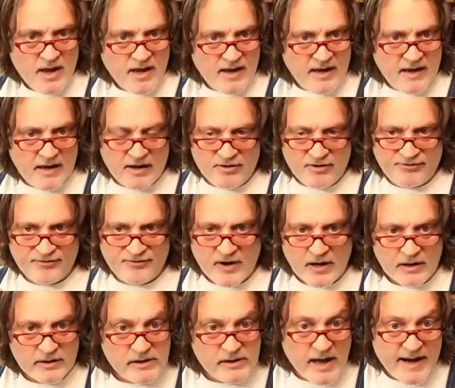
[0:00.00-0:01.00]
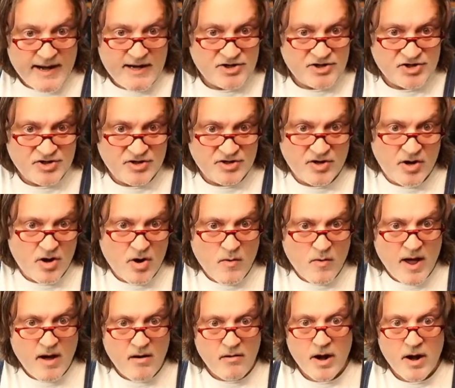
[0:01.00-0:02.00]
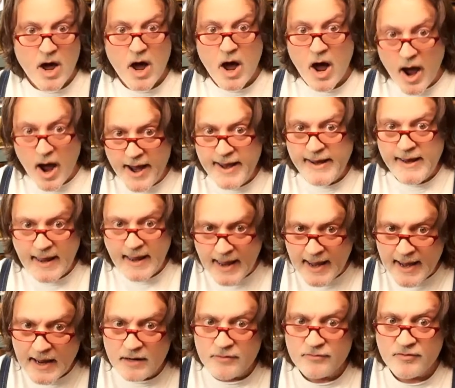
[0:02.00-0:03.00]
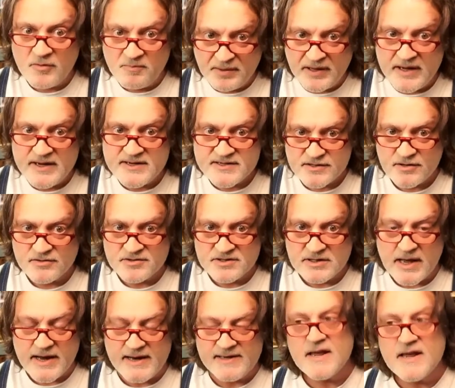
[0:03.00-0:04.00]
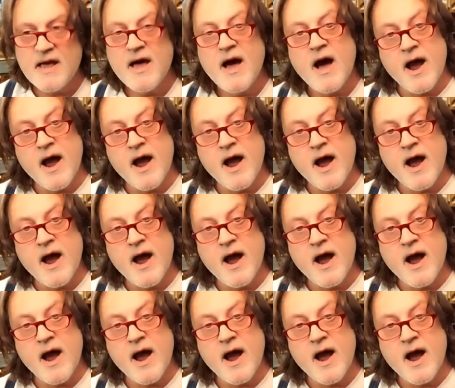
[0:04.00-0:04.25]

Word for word: if a light should go out, I can replace those lights.